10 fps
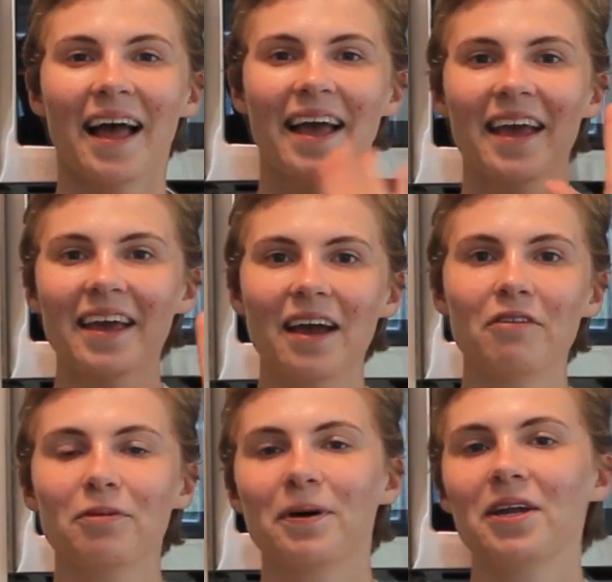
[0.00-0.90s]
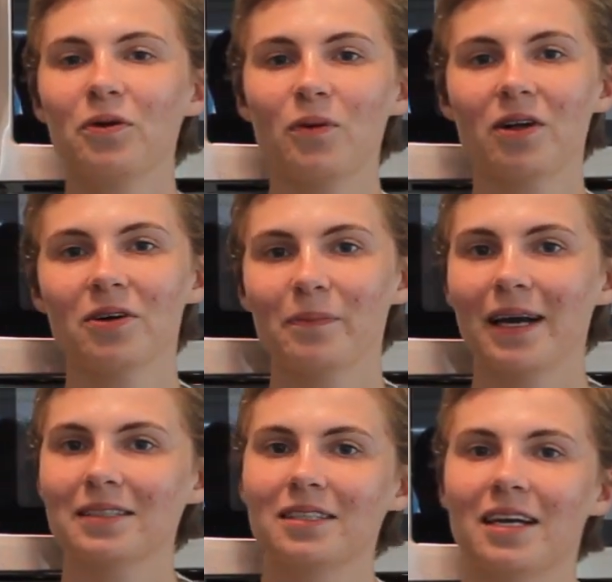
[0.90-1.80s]
Hey everybody, welcome
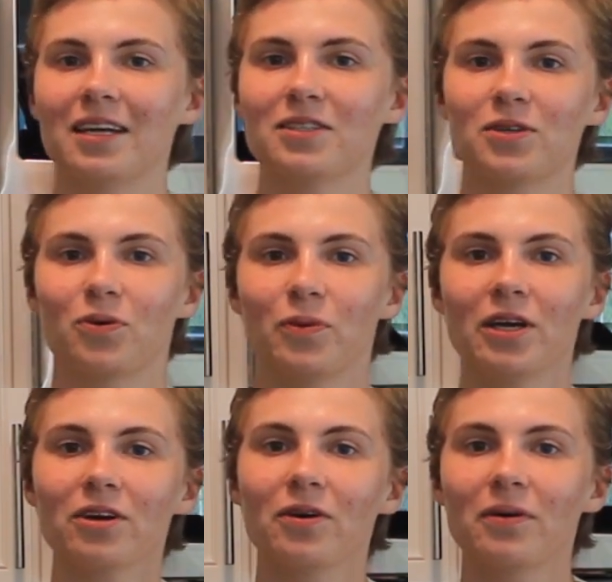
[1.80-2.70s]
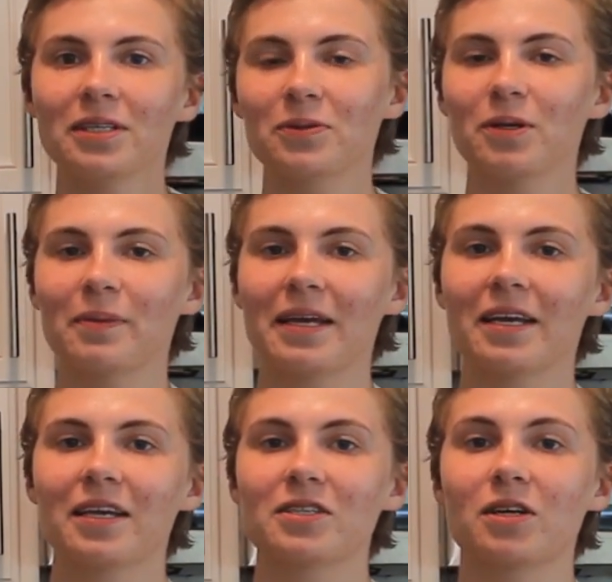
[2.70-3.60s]
back today. So we are going to be
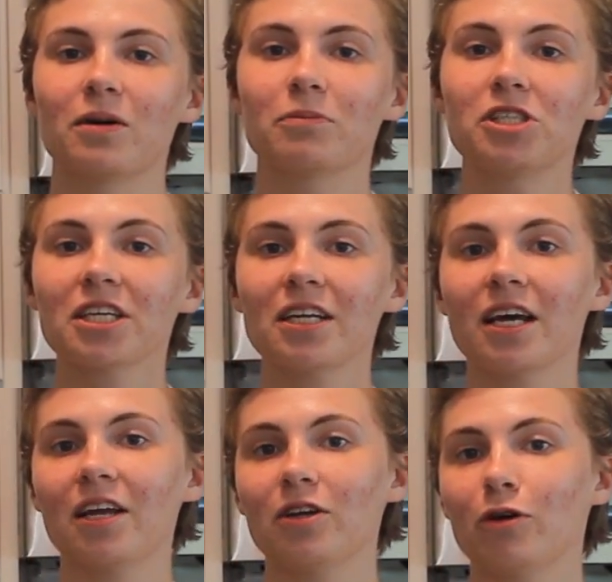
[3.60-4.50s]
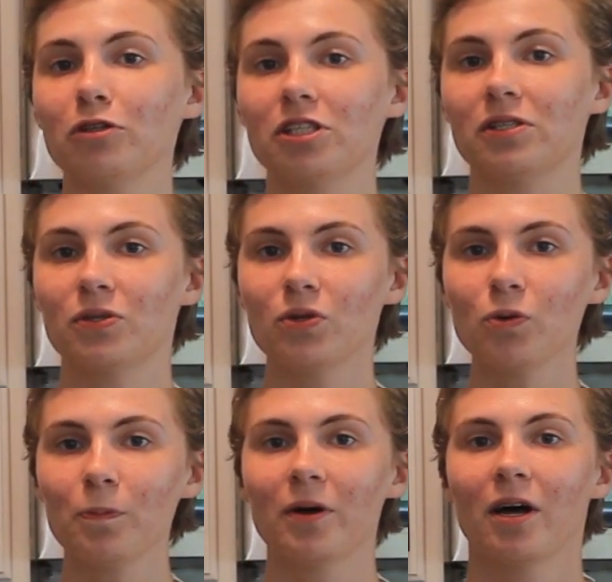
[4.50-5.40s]
making some chicken and gnocchi
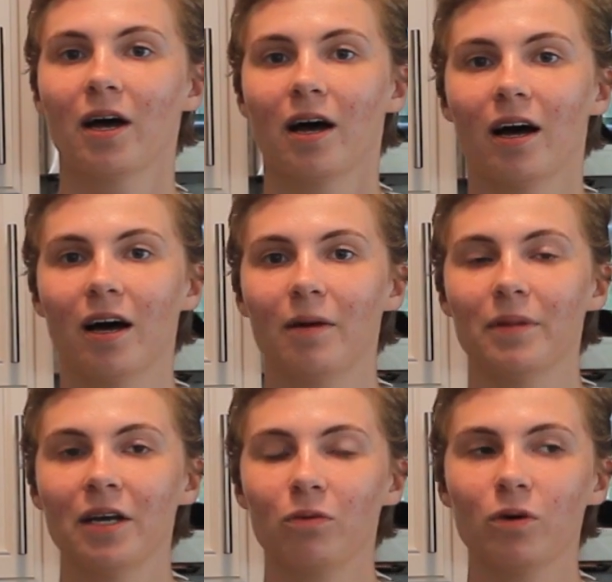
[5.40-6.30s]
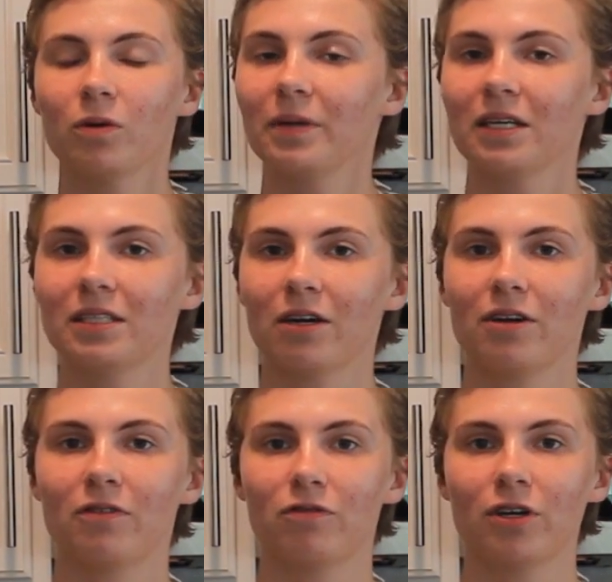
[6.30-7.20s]
soup. It will be
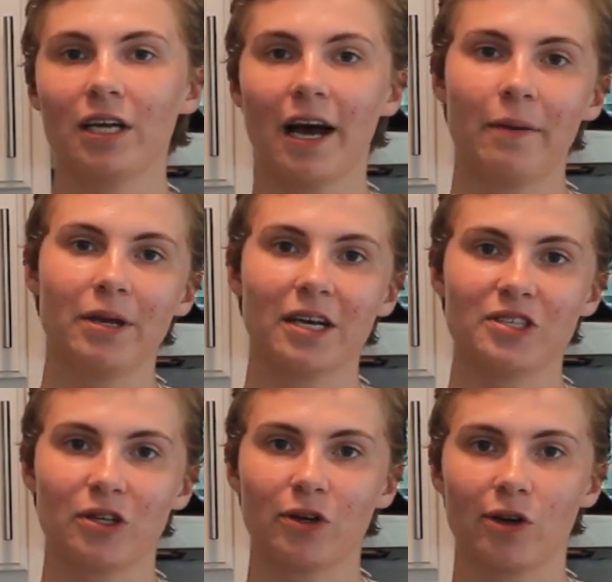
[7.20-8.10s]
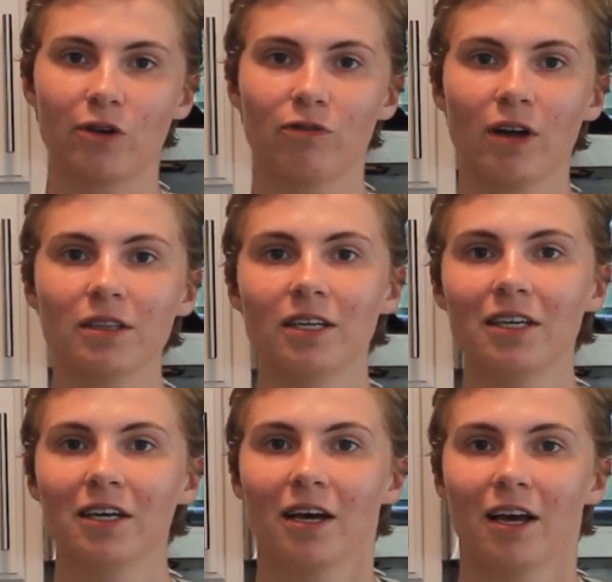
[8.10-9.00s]
dairy-free, IBS and GERD
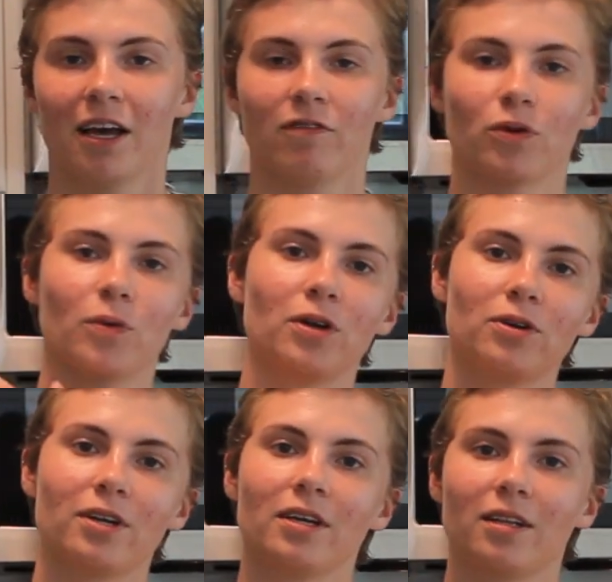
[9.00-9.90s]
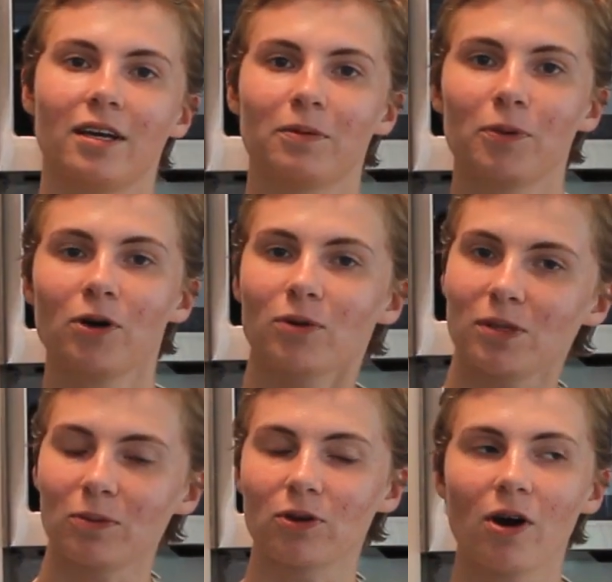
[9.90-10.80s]
friendly. If you're wondering, like, bro, what's
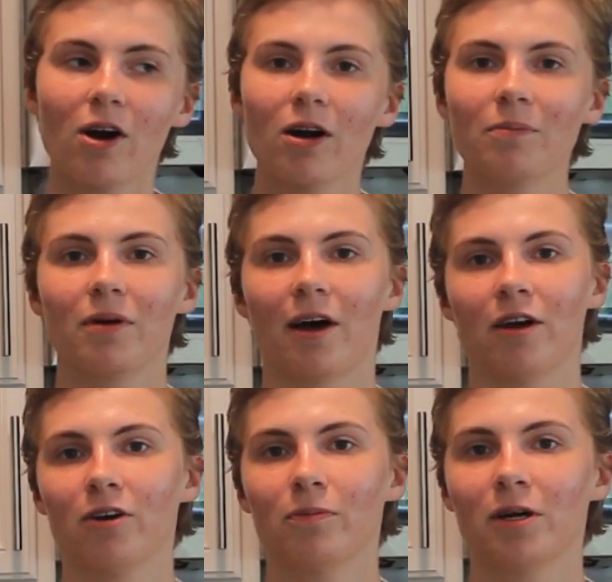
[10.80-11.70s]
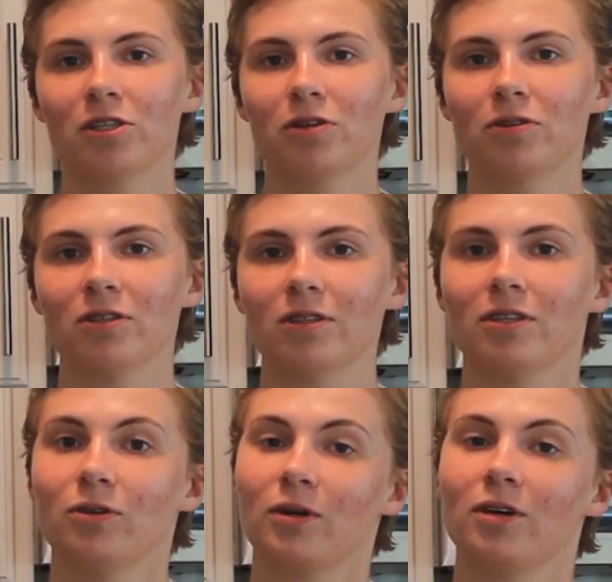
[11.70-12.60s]
up with your arm? I hurt my shoulder.
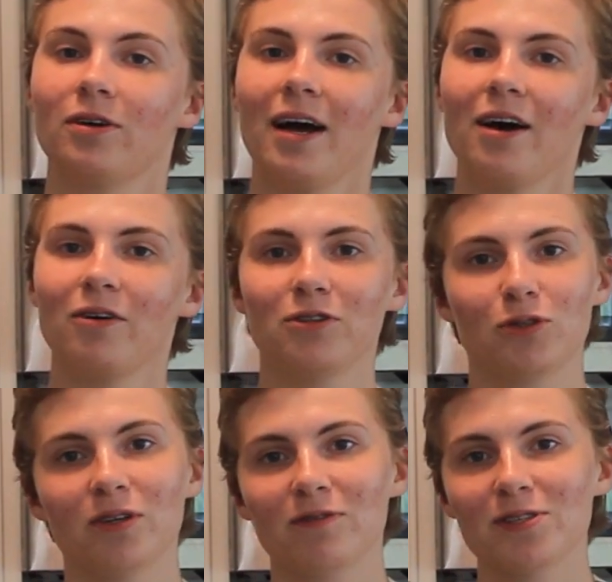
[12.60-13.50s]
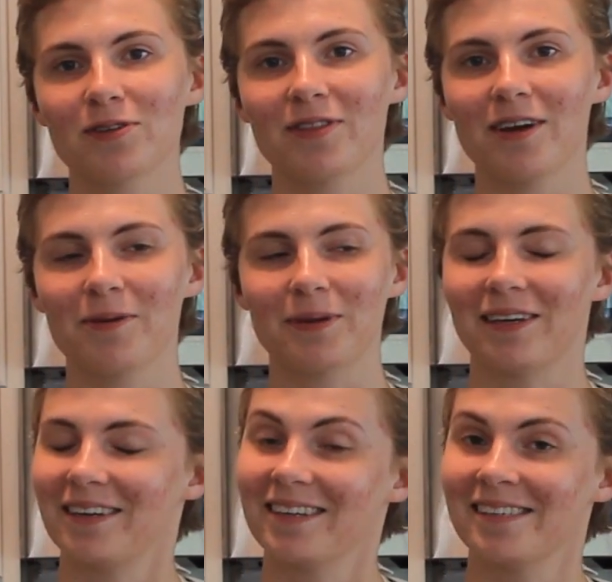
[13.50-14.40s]
You want to know how? Doing physical
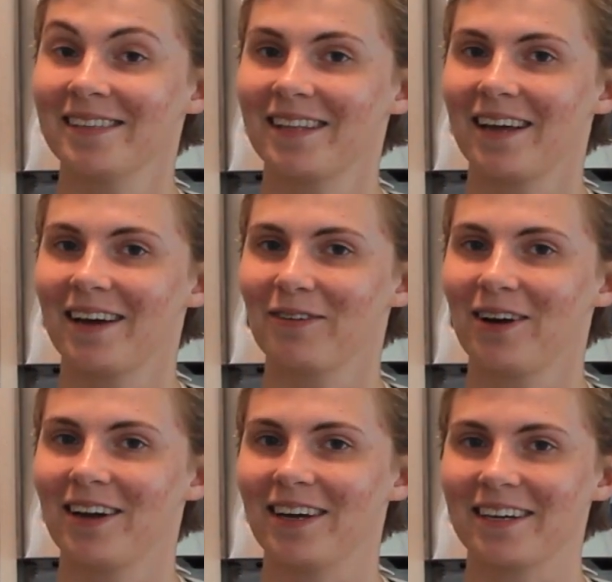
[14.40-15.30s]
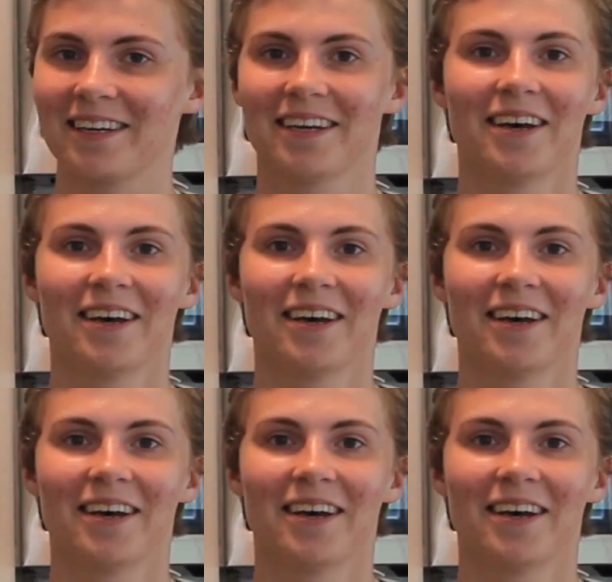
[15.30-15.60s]
therapy. Isn't that ironic?